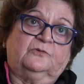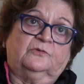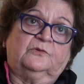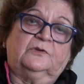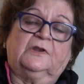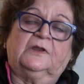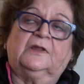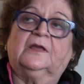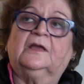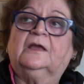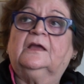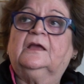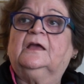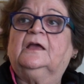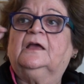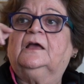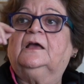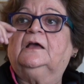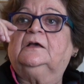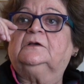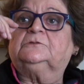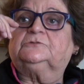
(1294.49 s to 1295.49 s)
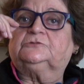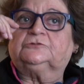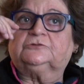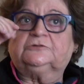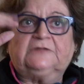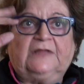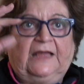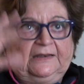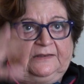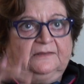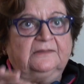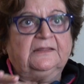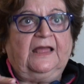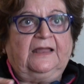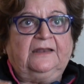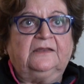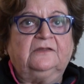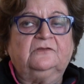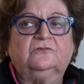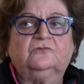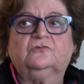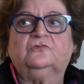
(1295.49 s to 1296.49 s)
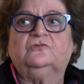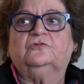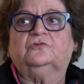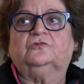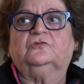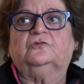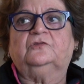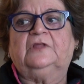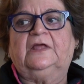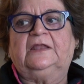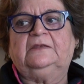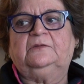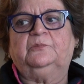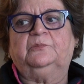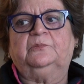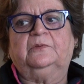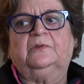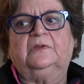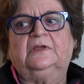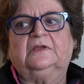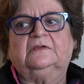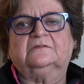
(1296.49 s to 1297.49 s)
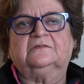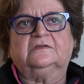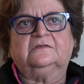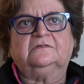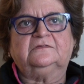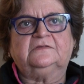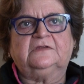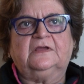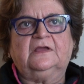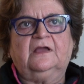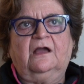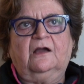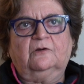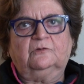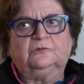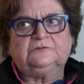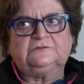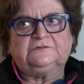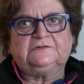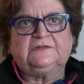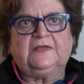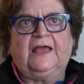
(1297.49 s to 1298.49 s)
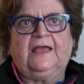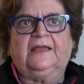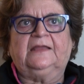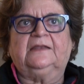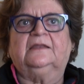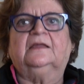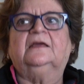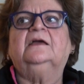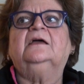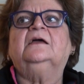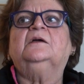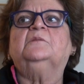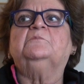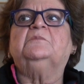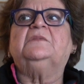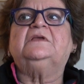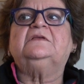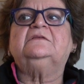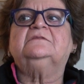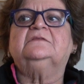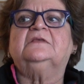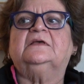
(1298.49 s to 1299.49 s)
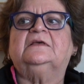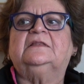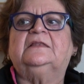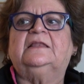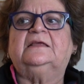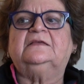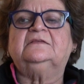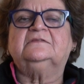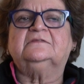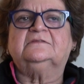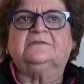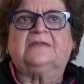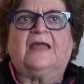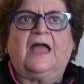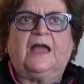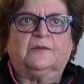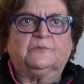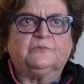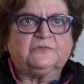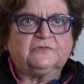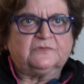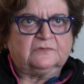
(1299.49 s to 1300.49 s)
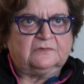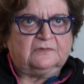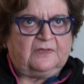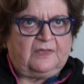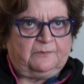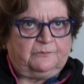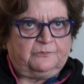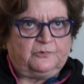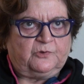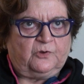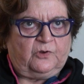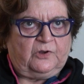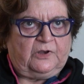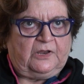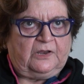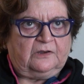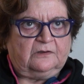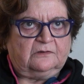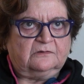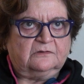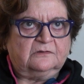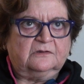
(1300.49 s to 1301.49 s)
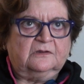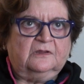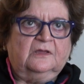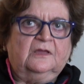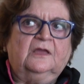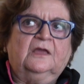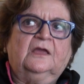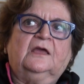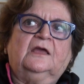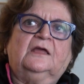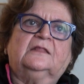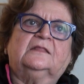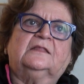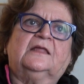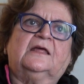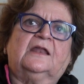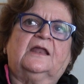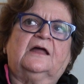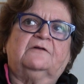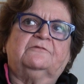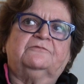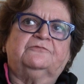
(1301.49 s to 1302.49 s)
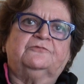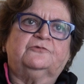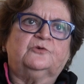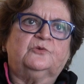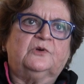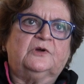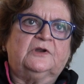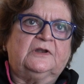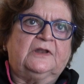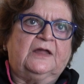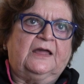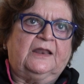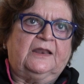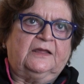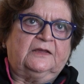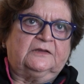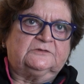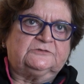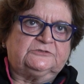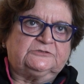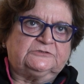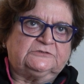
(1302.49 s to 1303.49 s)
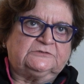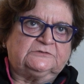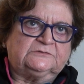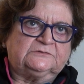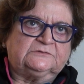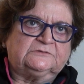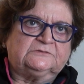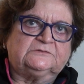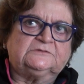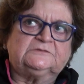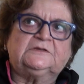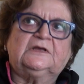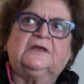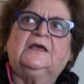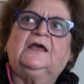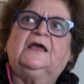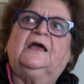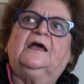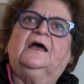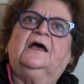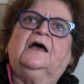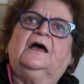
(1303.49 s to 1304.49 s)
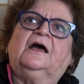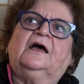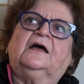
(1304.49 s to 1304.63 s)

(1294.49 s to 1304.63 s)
Absolutely. So that is true. So that existing outside means there are less tabs kept on it. There are fewer directions.